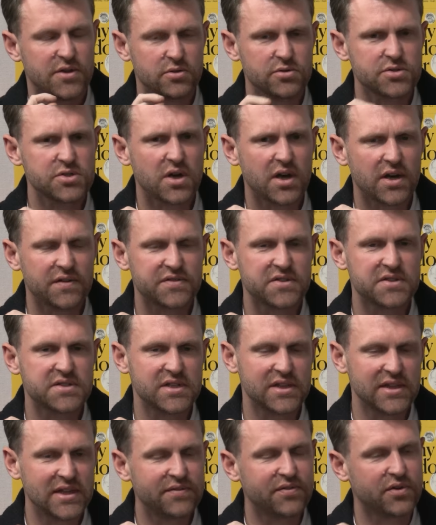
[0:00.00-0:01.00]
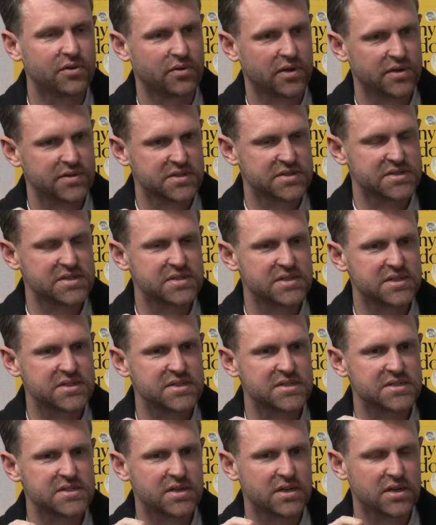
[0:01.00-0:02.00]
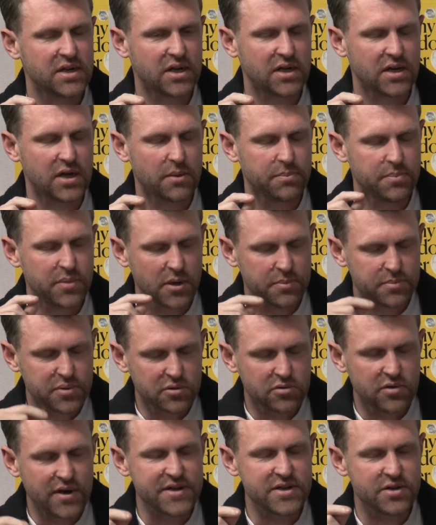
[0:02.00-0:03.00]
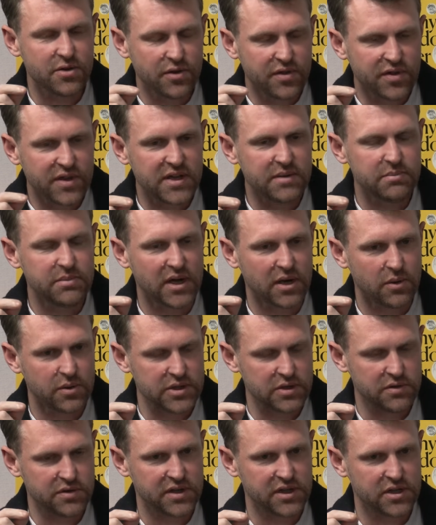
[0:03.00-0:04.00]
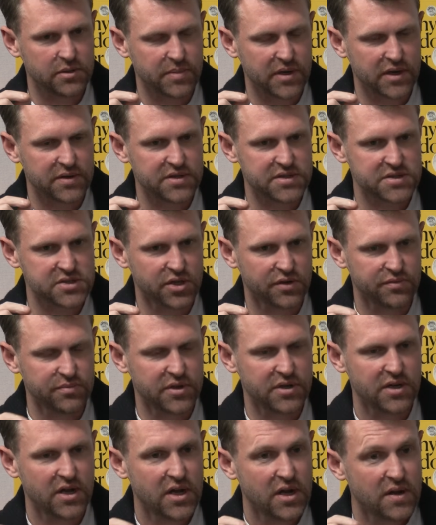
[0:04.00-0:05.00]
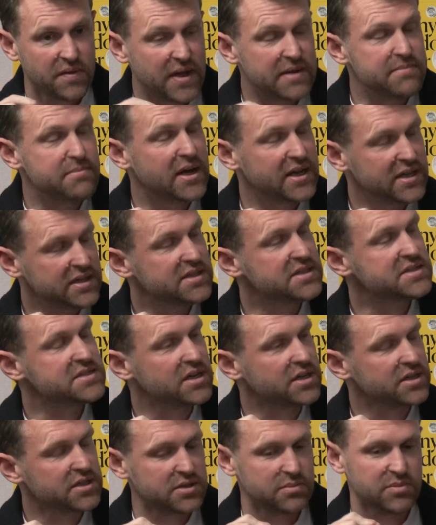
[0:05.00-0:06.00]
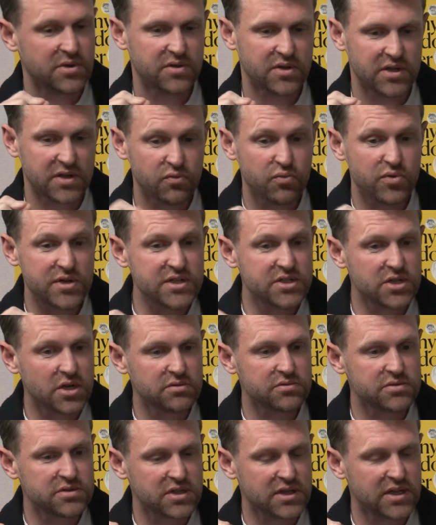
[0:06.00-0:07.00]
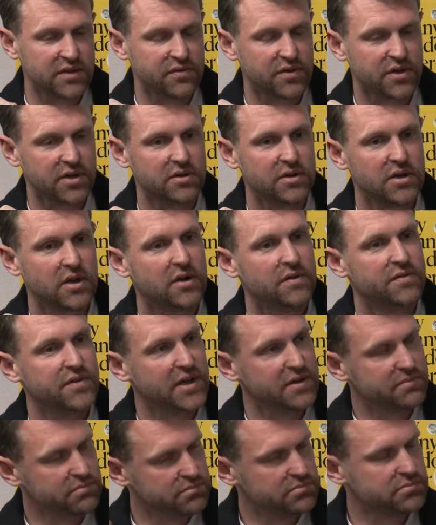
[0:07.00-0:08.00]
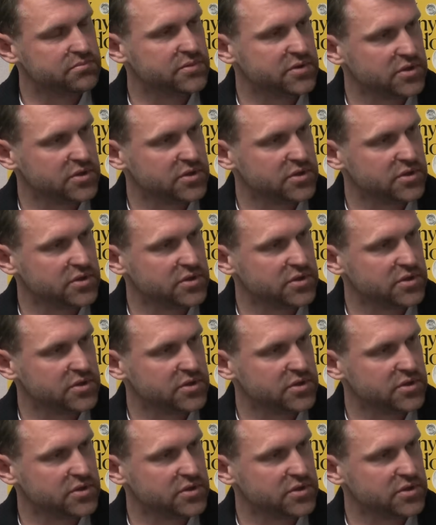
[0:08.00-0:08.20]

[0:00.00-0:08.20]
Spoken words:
also have to deliver. Right? This is a perennial theme now when you think about this government. They make this argument that if we don't deliver, then